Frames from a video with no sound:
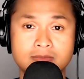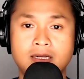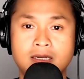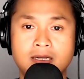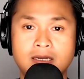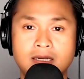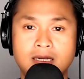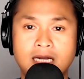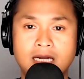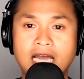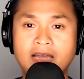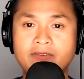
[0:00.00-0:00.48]

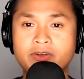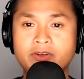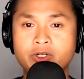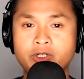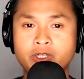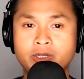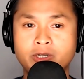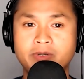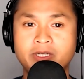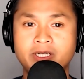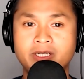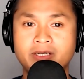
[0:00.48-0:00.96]
I've
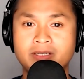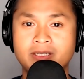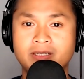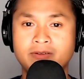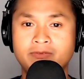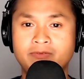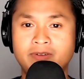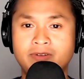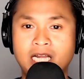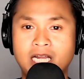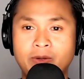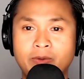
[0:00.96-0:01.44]
attributed the
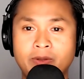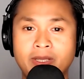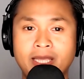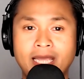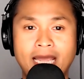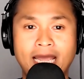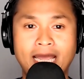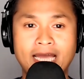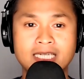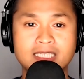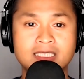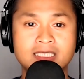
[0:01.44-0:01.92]
following
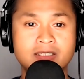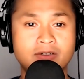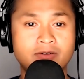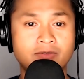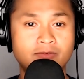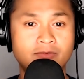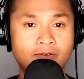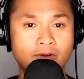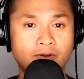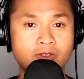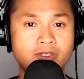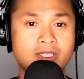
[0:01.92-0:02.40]
as
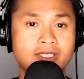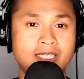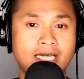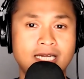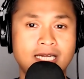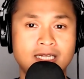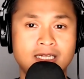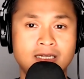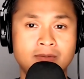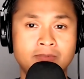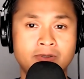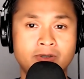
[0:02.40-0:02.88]
versatile
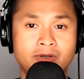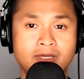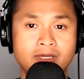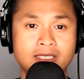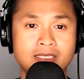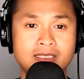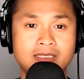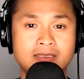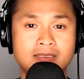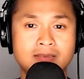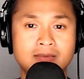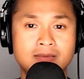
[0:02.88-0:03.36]
components:
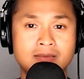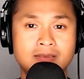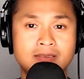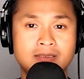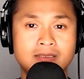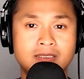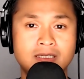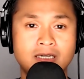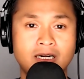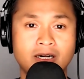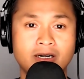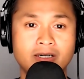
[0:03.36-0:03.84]

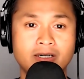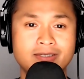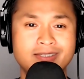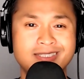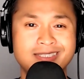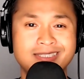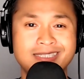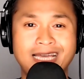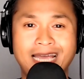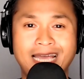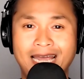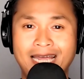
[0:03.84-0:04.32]
cards
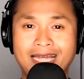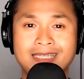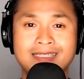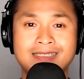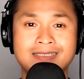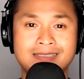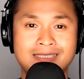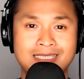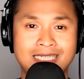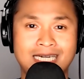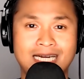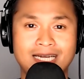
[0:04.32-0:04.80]
and
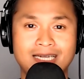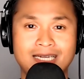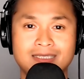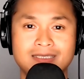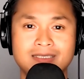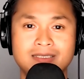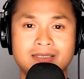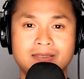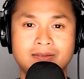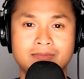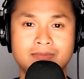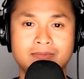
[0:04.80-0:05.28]
tiles.
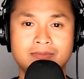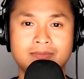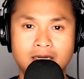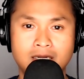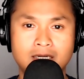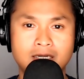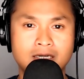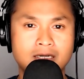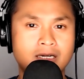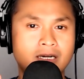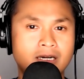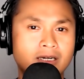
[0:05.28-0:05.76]

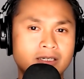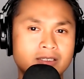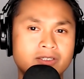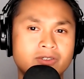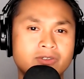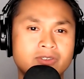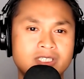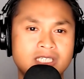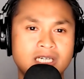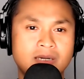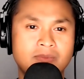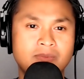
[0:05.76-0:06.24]
Cards are
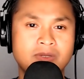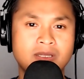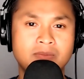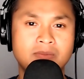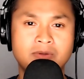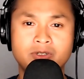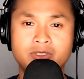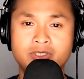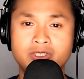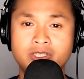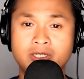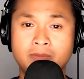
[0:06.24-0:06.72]
some of the
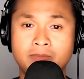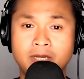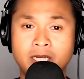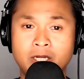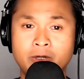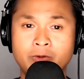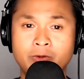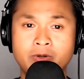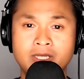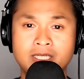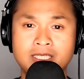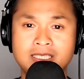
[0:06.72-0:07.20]
most
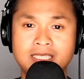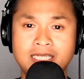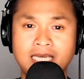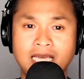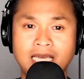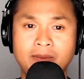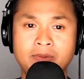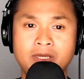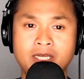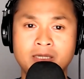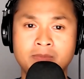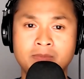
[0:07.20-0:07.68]
ubiquitous gaming
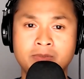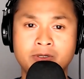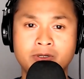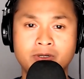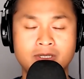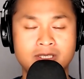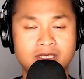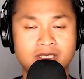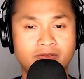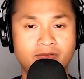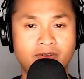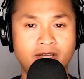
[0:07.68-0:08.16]
components
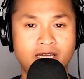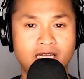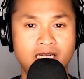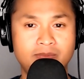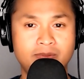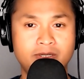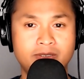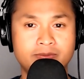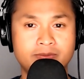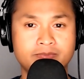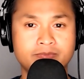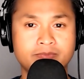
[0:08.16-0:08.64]

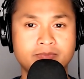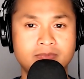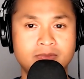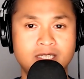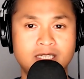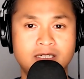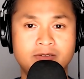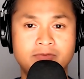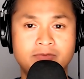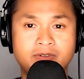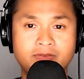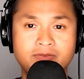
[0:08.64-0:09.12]
available. The
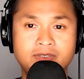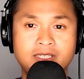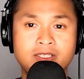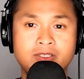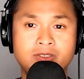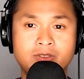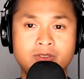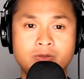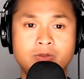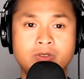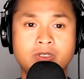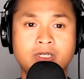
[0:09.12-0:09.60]
52
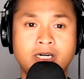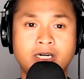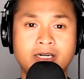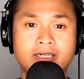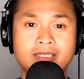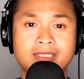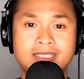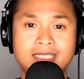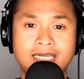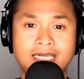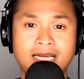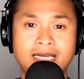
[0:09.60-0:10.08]
card
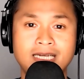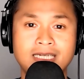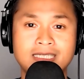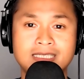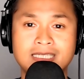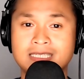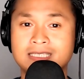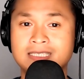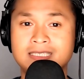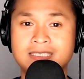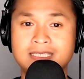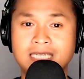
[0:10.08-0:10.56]
deck is a
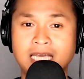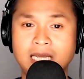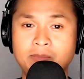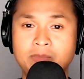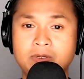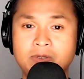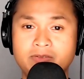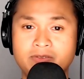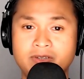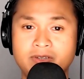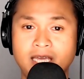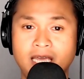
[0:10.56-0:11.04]
staple of
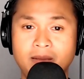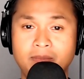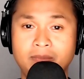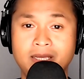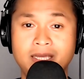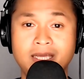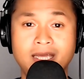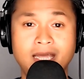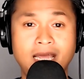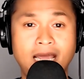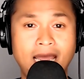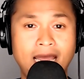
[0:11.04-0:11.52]
gaming
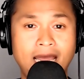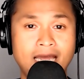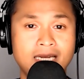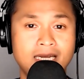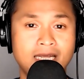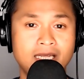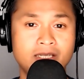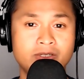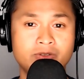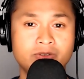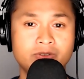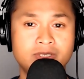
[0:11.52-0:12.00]
and
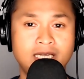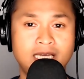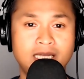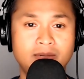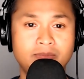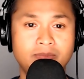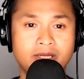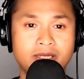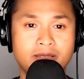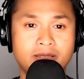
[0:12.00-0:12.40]
entertainment.